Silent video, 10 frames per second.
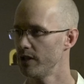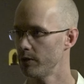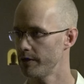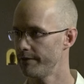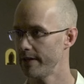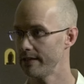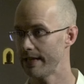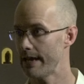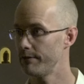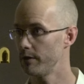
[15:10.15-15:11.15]
you know, to feel
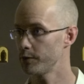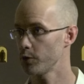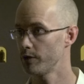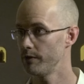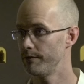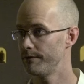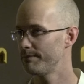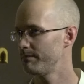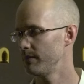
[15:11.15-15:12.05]
the level of sort of,